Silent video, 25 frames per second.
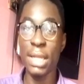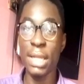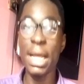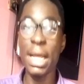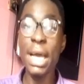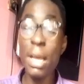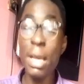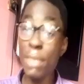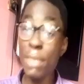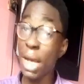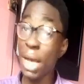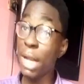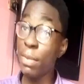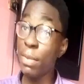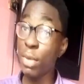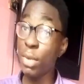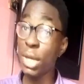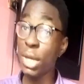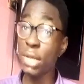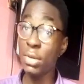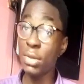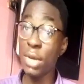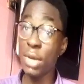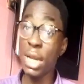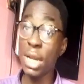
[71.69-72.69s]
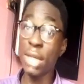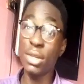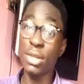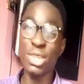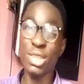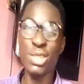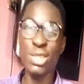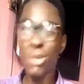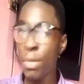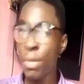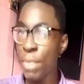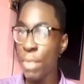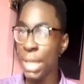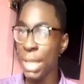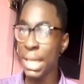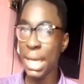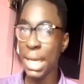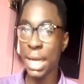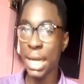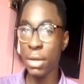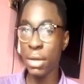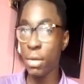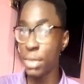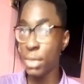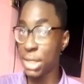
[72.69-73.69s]
That chemically bonded together does not mean they
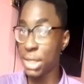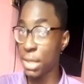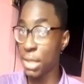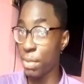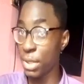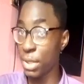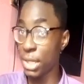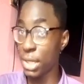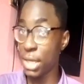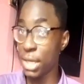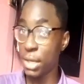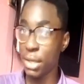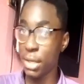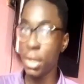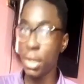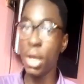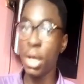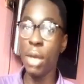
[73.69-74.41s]
cannot be separated,